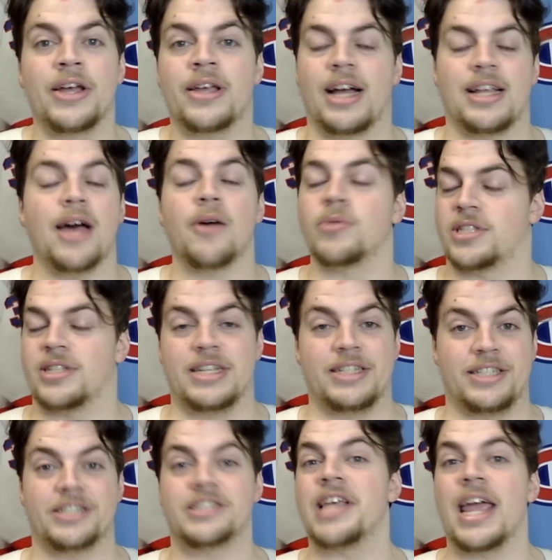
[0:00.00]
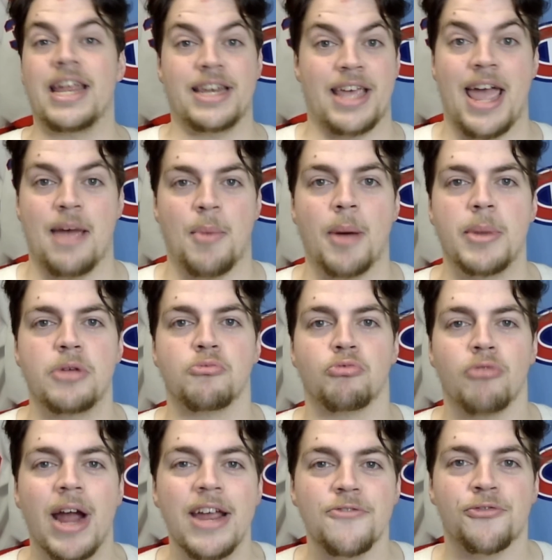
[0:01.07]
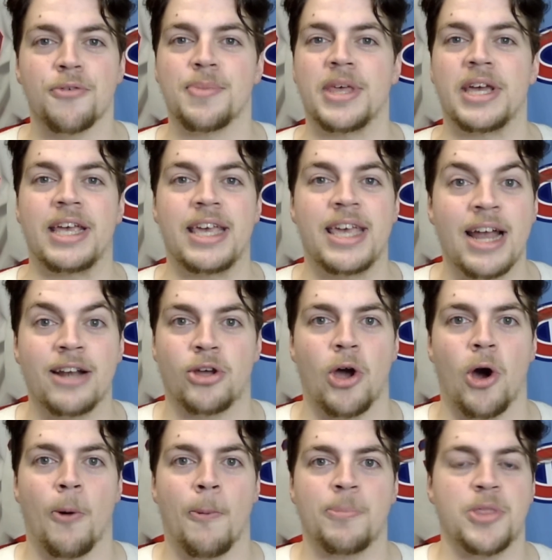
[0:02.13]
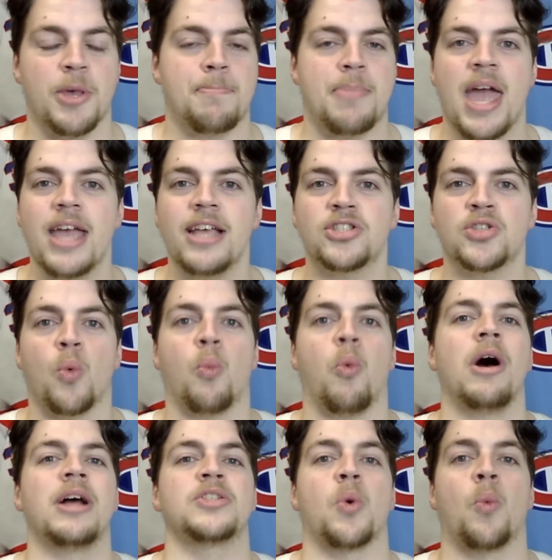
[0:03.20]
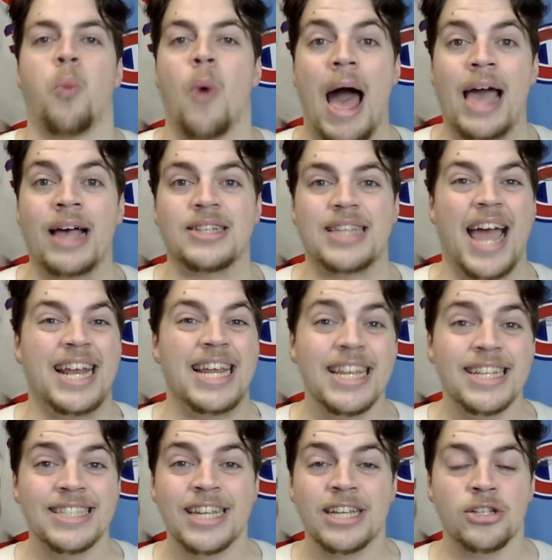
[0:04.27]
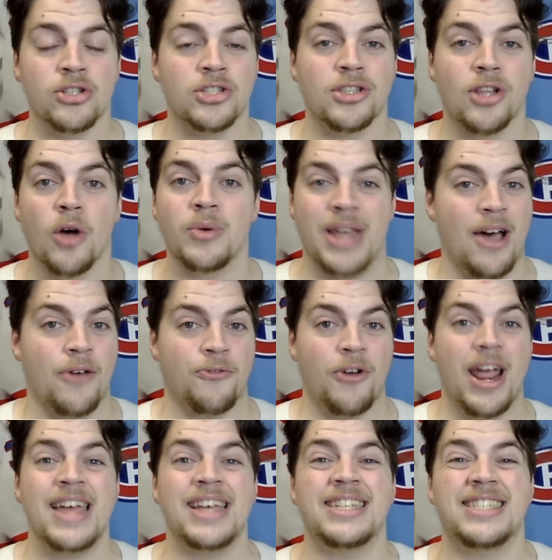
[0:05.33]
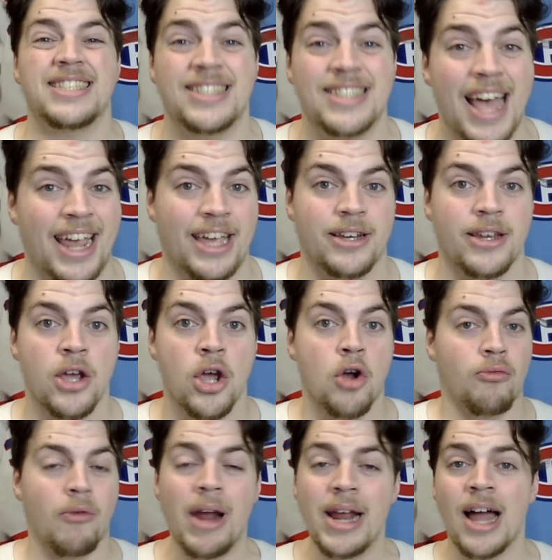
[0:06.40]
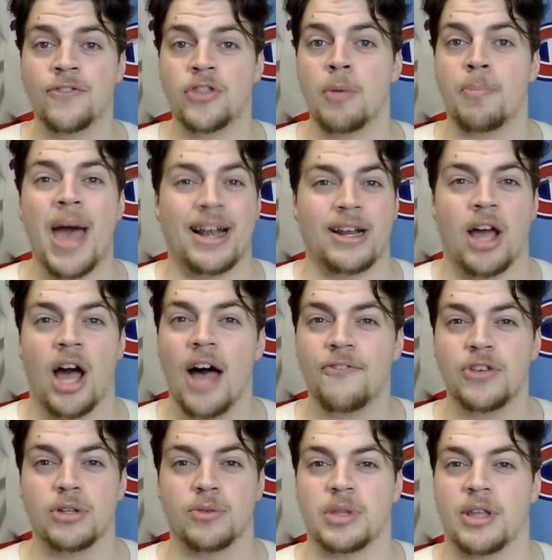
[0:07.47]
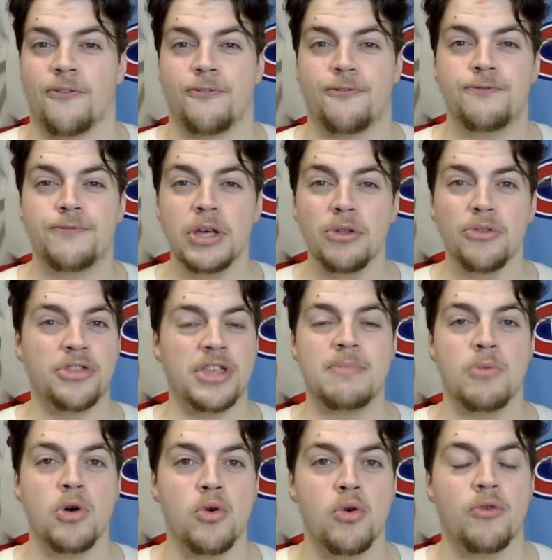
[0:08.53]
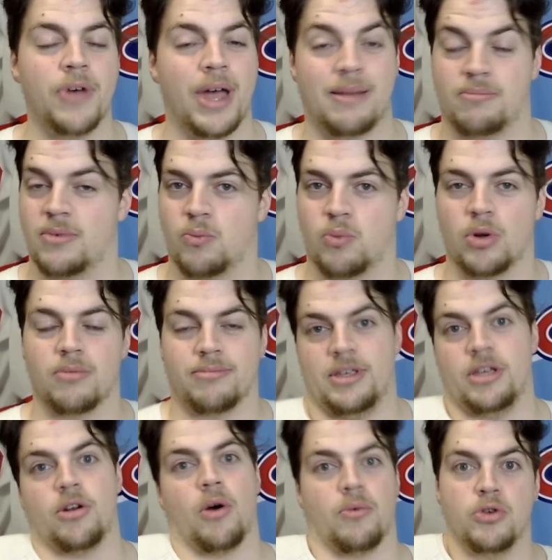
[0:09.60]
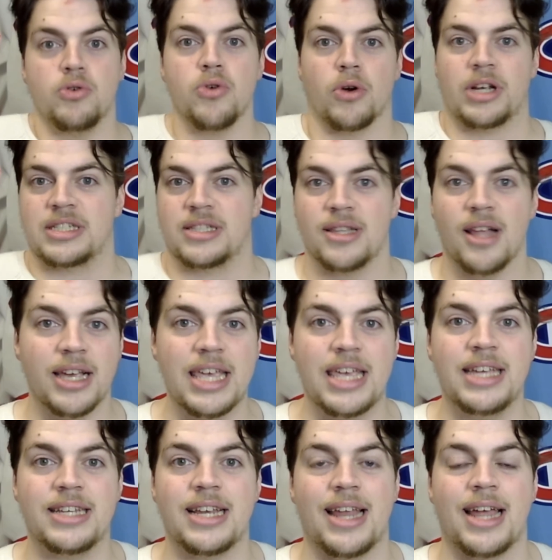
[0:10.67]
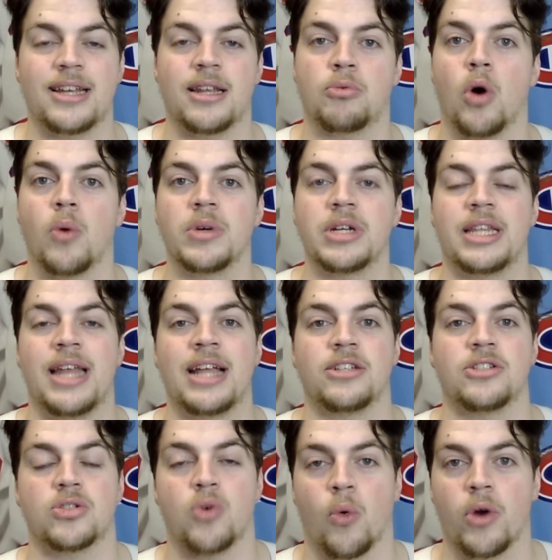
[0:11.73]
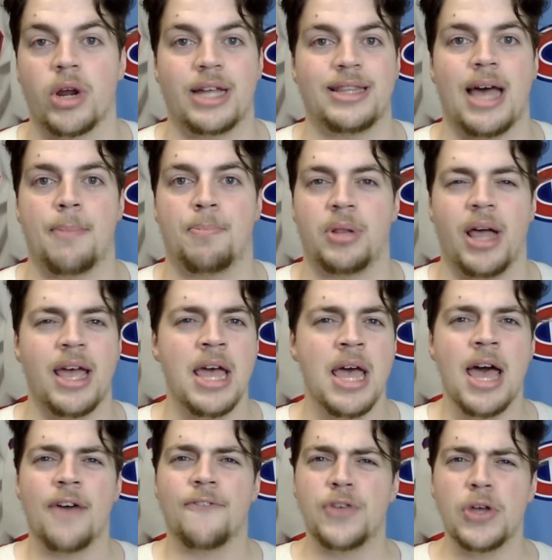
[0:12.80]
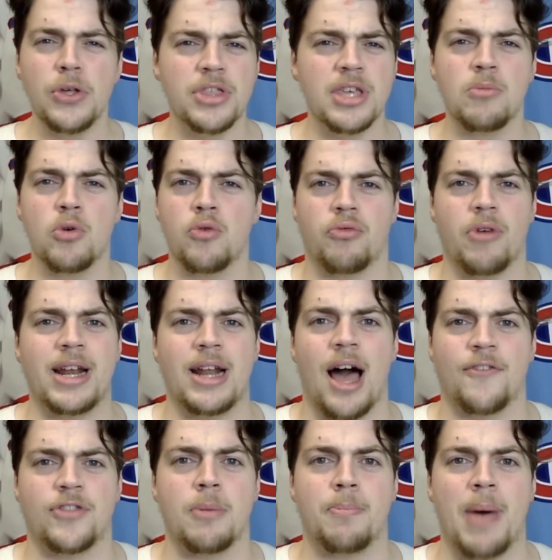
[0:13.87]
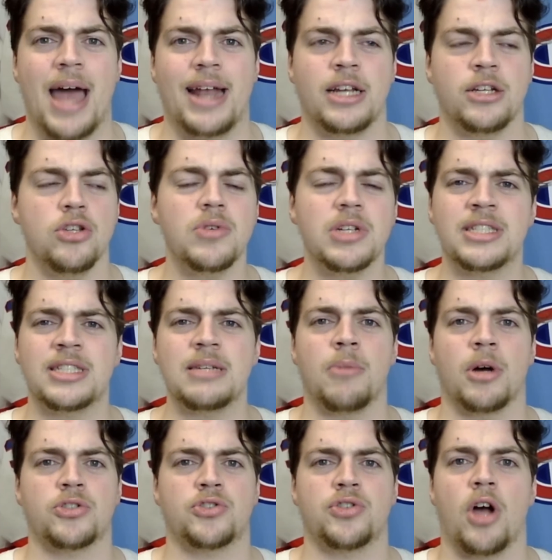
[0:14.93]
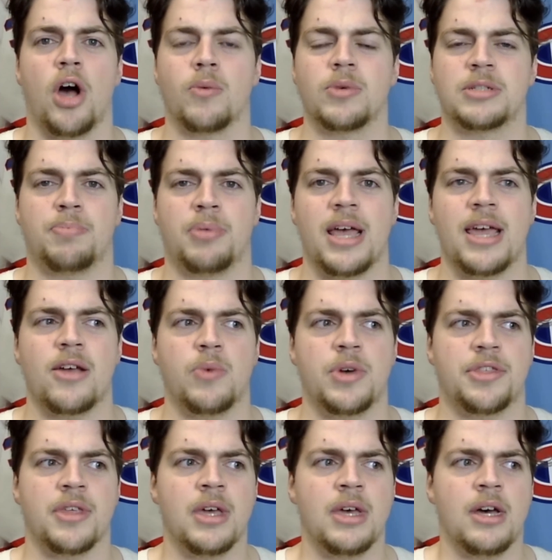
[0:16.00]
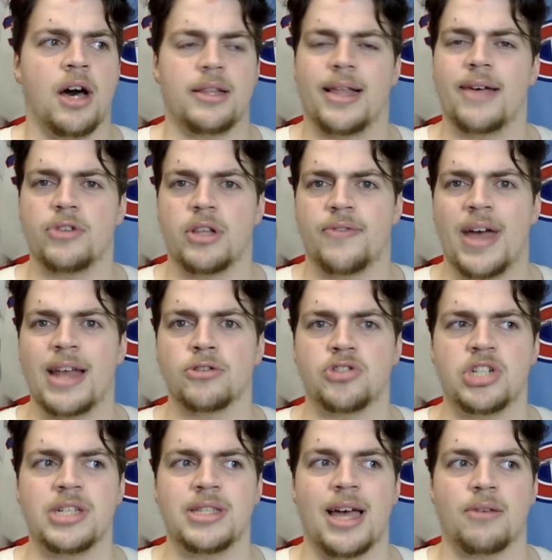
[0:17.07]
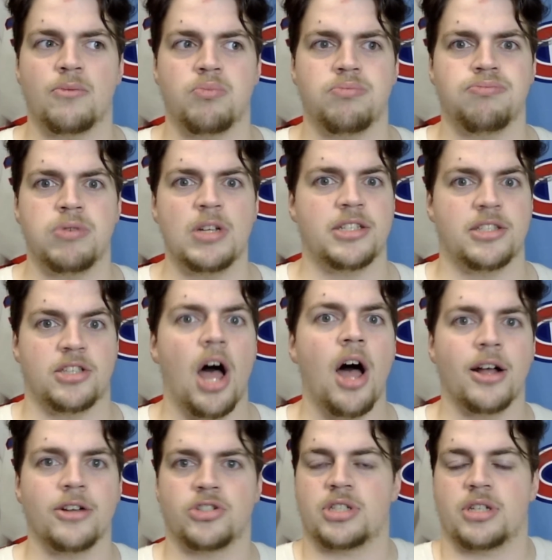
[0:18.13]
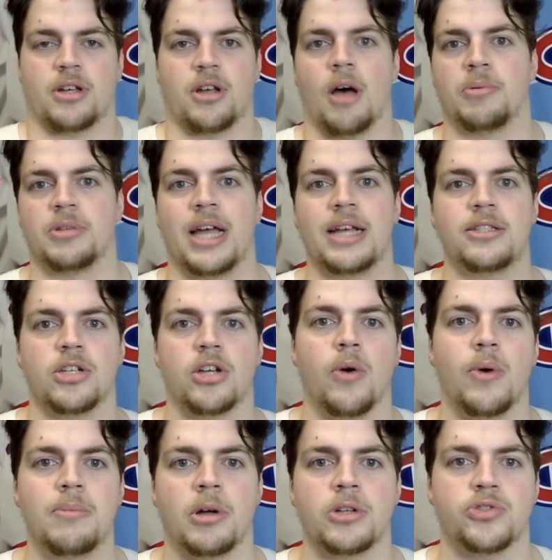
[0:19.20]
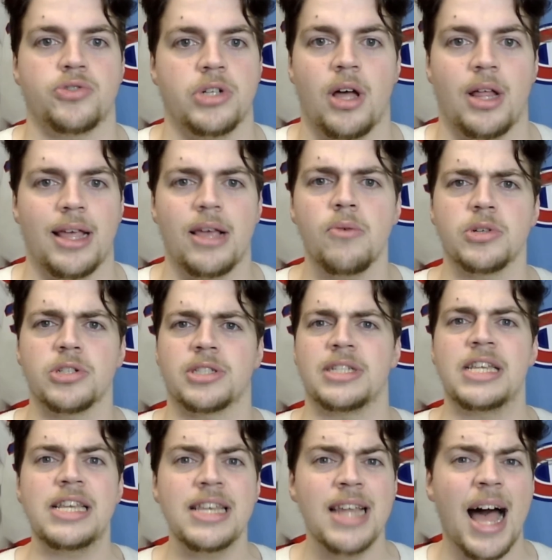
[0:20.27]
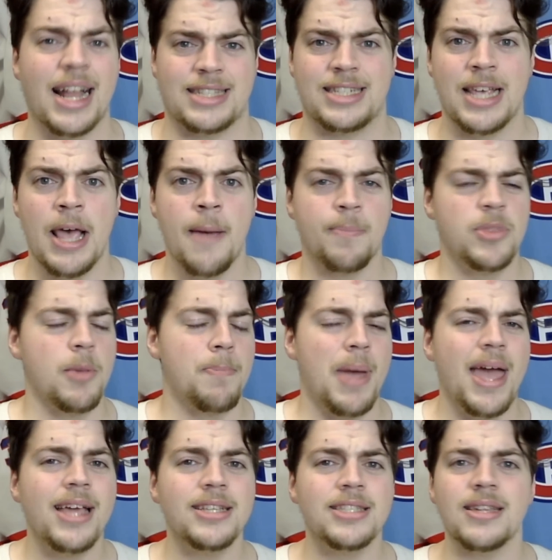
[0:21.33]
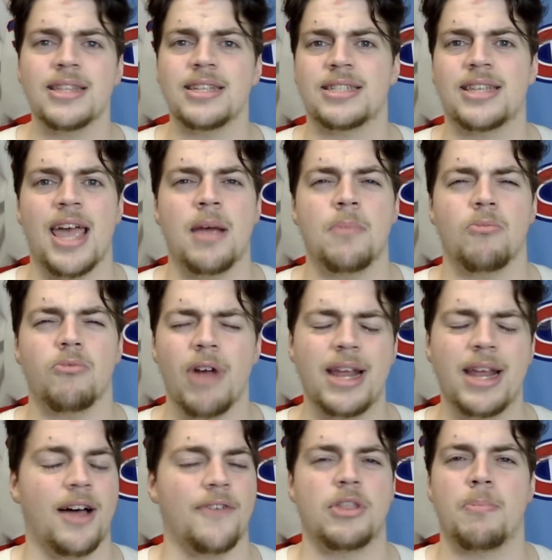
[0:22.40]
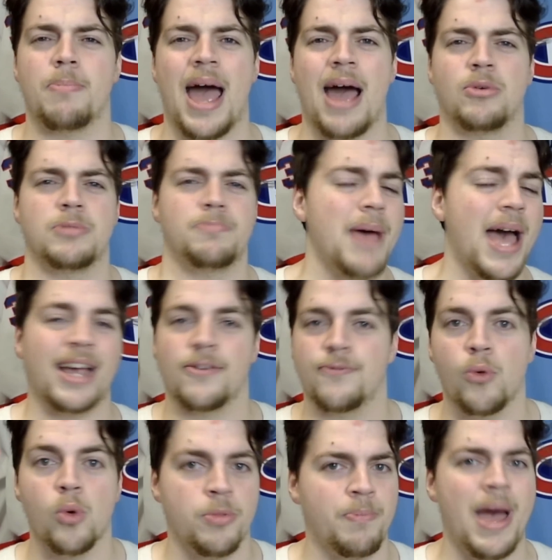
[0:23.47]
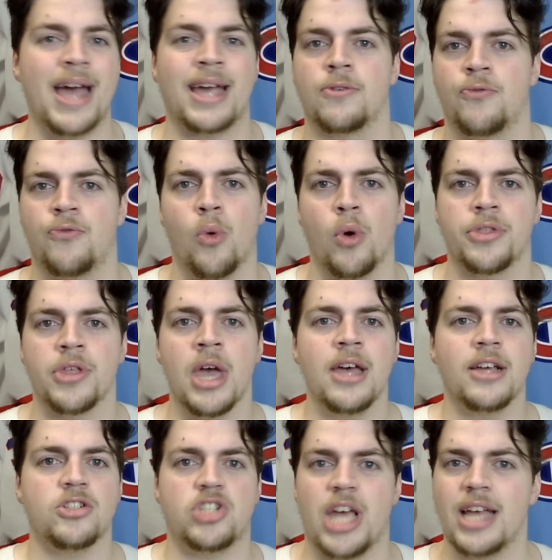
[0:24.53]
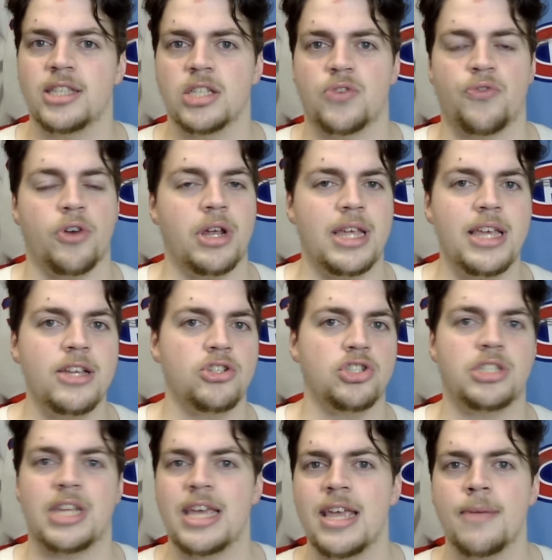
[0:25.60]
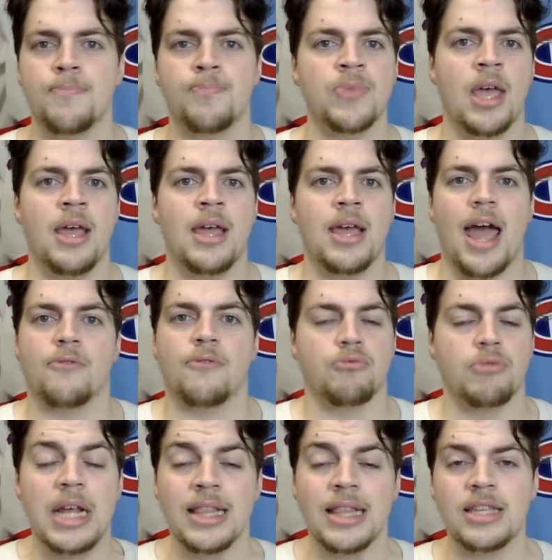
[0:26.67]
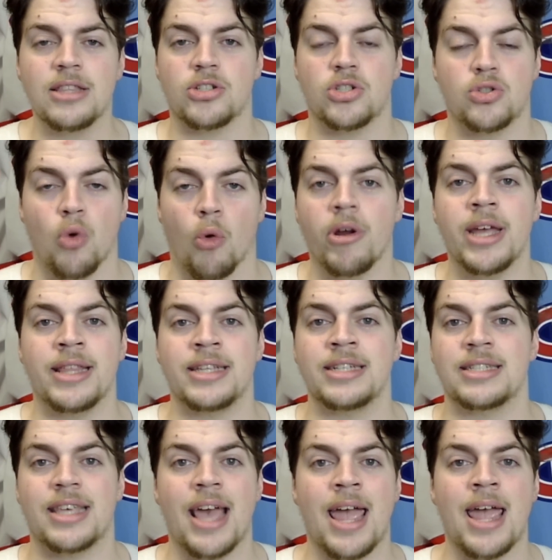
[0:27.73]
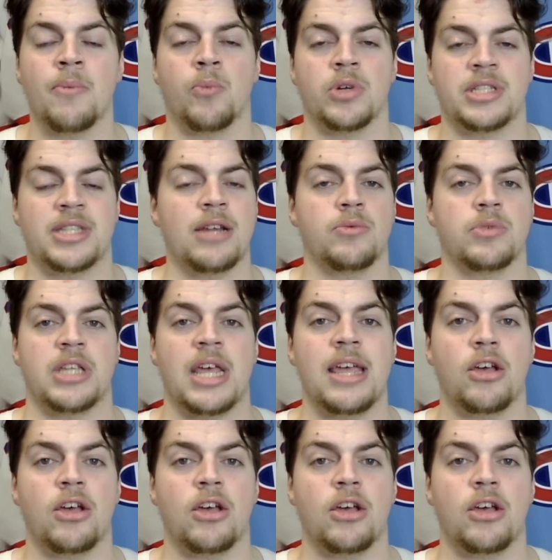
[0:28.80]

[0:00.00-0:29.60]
God, that was an insane game. I mean, right from the get-go, the pace was wild, and it didn't slow down for a second. Right off the bat, Caufield with a filthy move, and, New York is lucky he didn't end up going to the net and scoring on that play. Filthy move right off the bat, and you could see Montreal was playing with a level of energy that we saw just a couple nights ago in Montreal. It was nuts. The pace of this game right off the bat was back and forth, chances for each team. And really the story of this game was that it was a